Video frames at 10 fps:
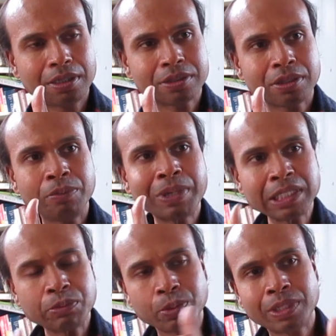So
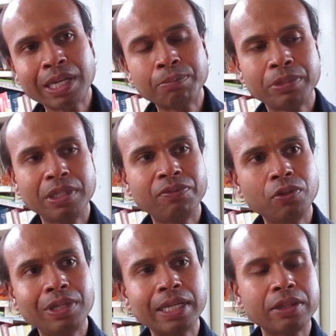imagine what would happen if
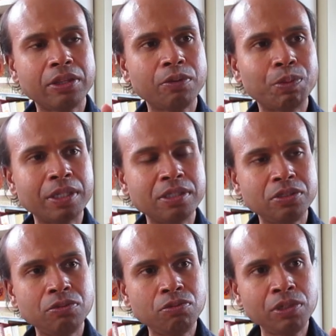you let the
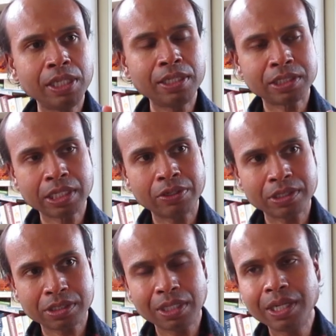ones you really
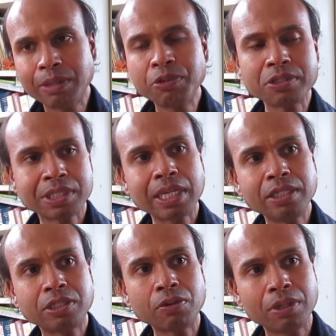cherish. not
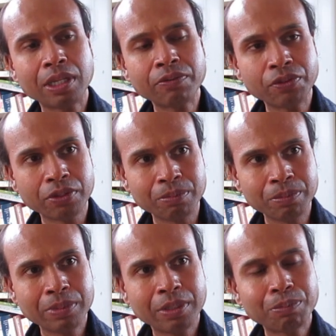saying don't love them,
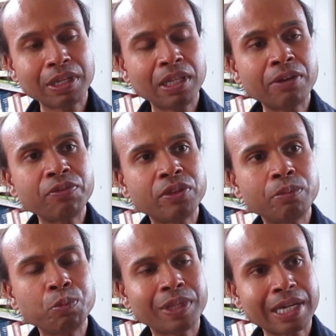but love
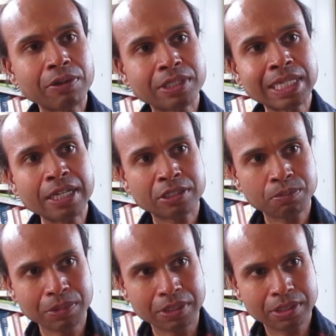them without
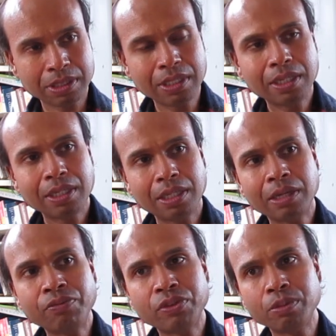attachment.
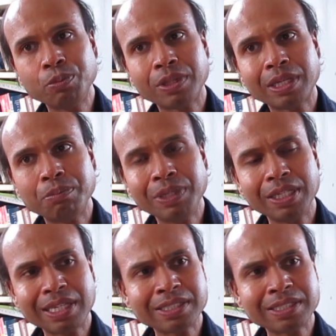Love them without meaning.